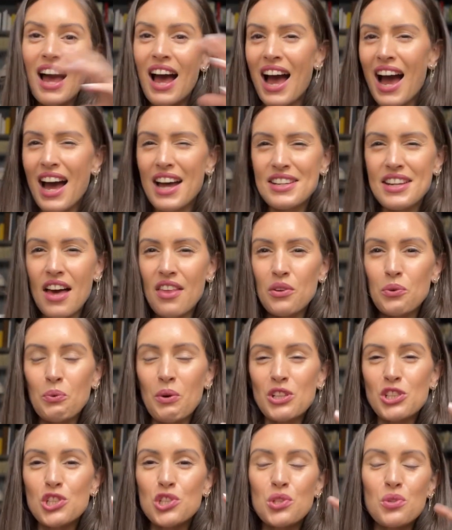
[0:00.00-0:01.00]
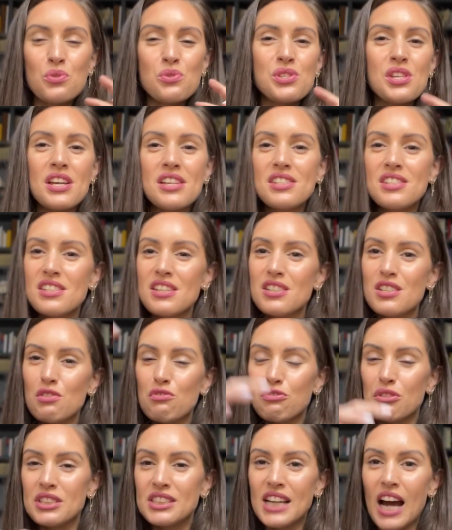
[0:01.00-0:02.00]
Another one shows us the
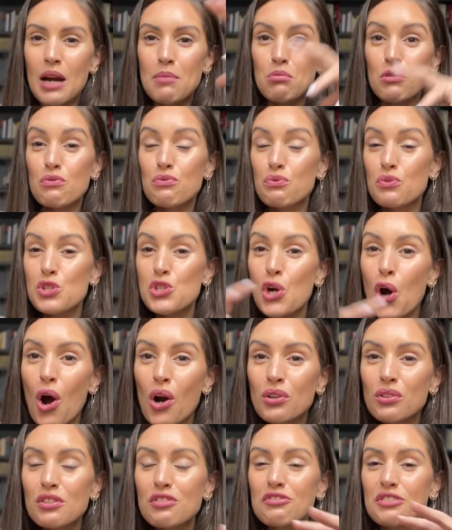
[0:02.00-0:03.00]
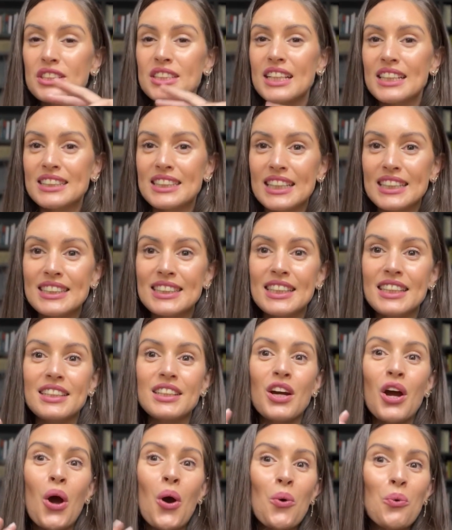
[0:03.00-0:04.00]
different type of photography that they did
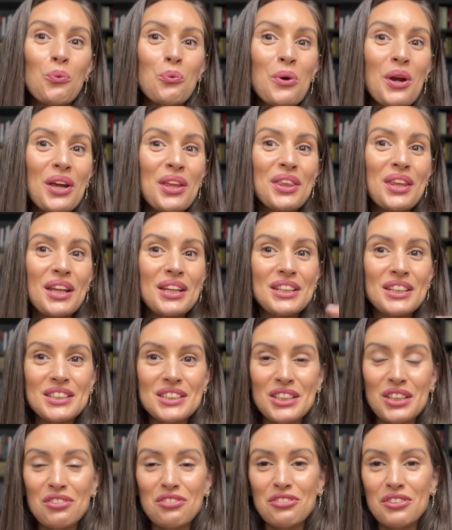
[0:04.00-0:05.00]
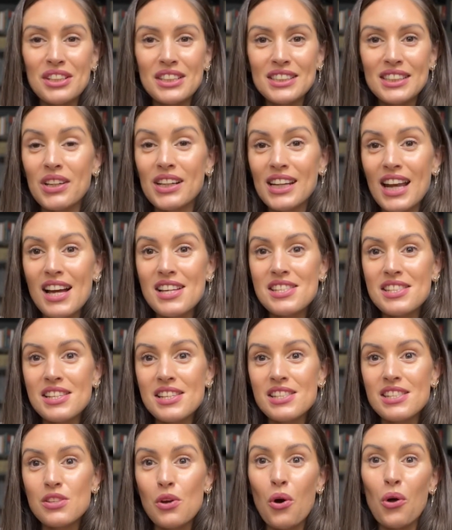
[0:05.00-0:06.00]
with the different
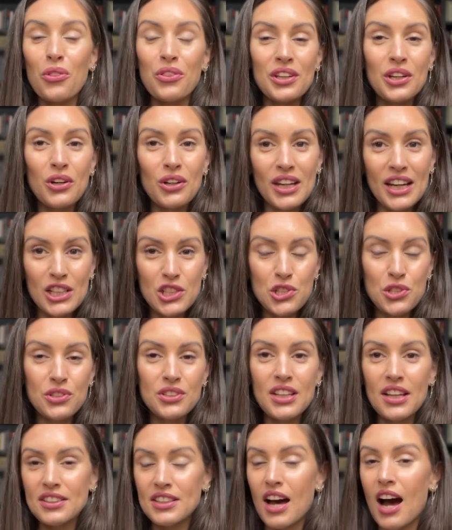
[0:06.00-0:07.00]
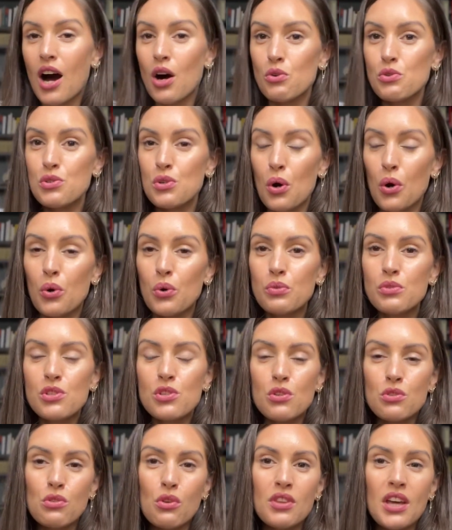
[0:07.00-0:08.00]
glasses on the collection that the house owns.
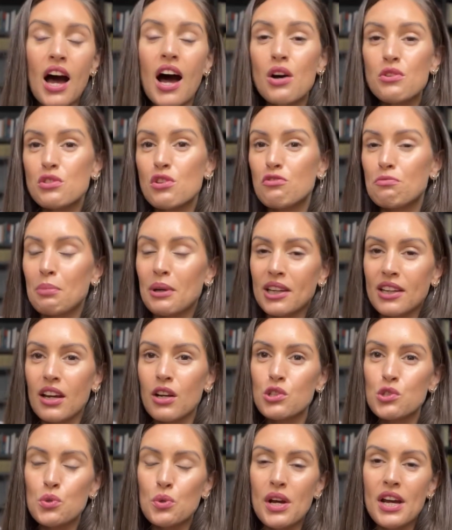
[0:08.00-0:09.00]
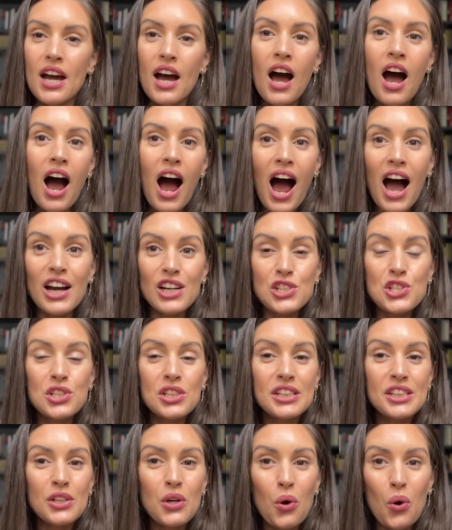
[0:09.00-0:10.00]
So the house of PERRIER-JOUët
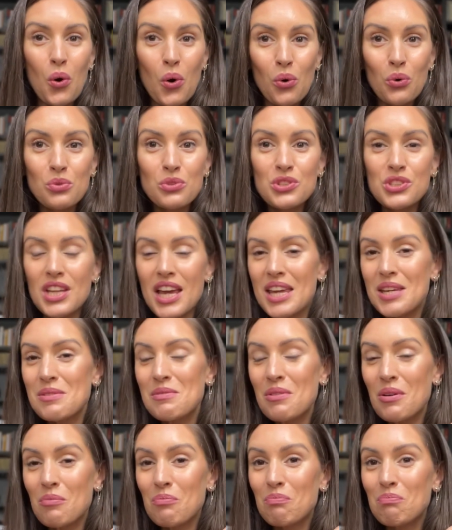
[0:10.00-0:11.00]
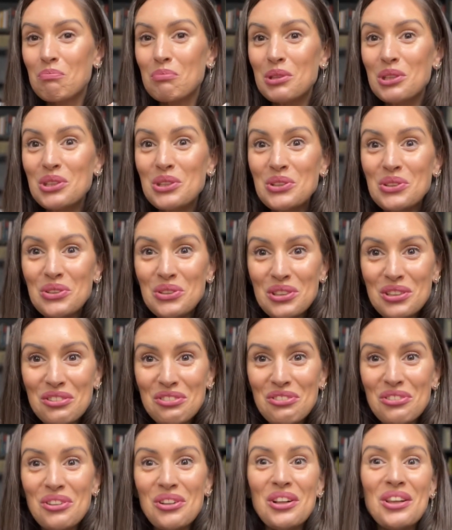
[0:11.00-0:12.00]
actually owns a
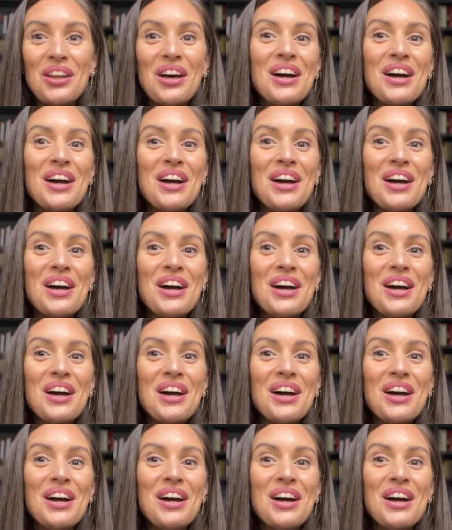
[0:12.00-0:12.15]
beautiful,